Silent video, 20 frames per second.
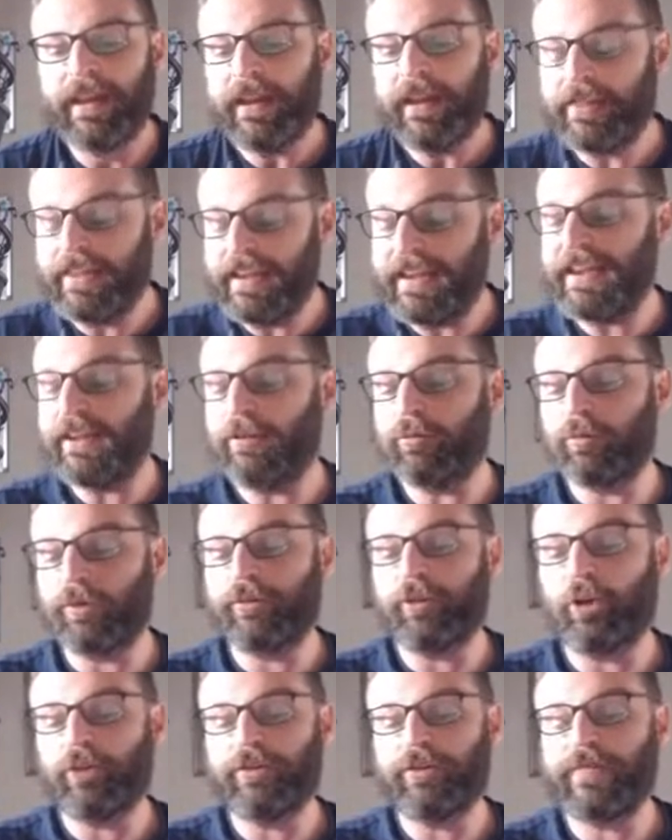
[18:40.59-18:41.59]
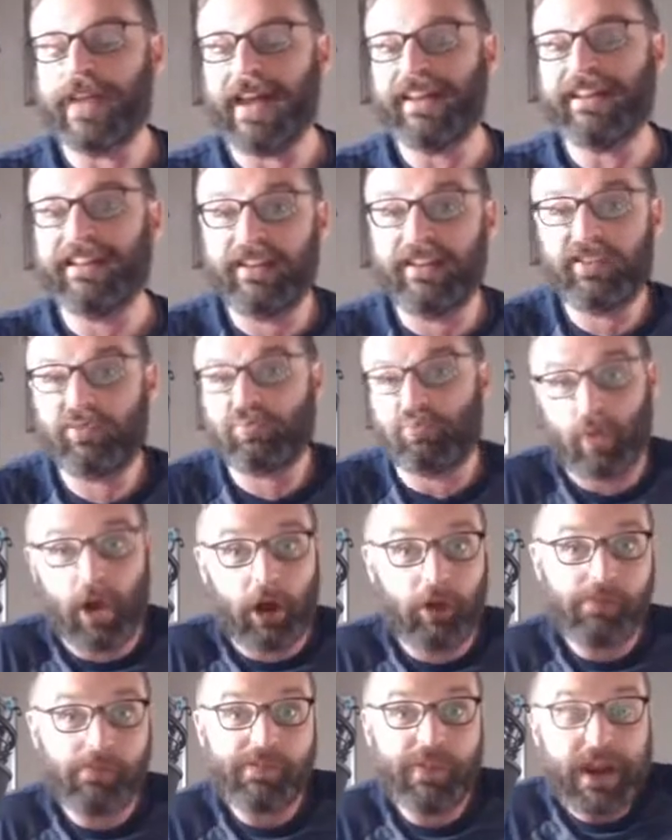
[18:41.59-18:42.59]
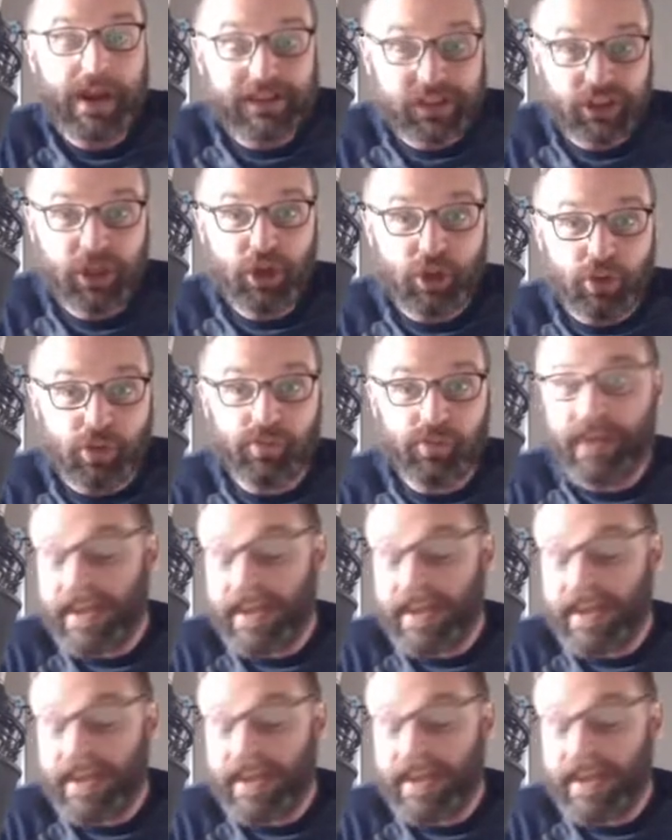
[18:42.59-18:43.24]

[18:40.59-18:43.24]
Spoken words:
And the end result of that is, well, they do.